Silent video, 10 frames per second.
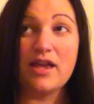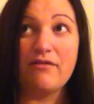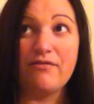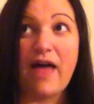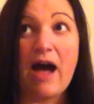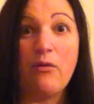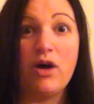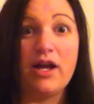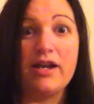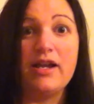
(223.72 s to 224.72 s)
if that
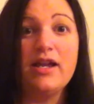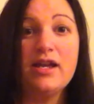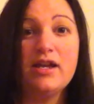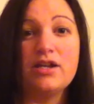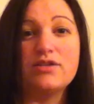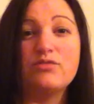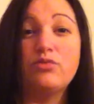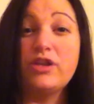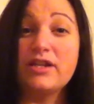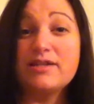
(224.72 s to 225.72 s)
one is
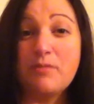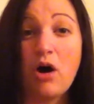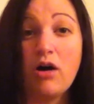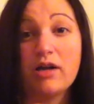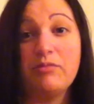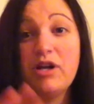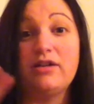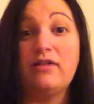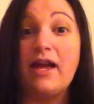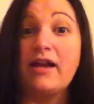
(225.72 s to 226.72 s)
really small
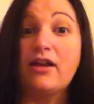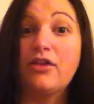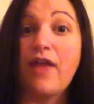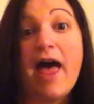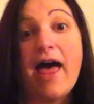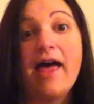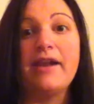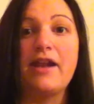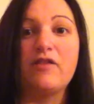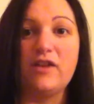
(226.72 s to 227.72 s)
compared to like the
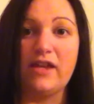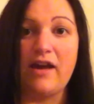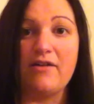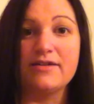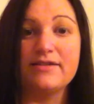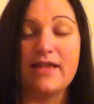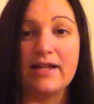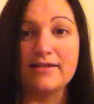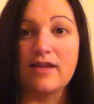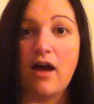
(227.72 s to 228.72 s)
head and everything else,
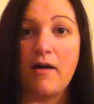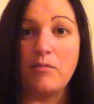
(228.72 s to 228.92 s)
that's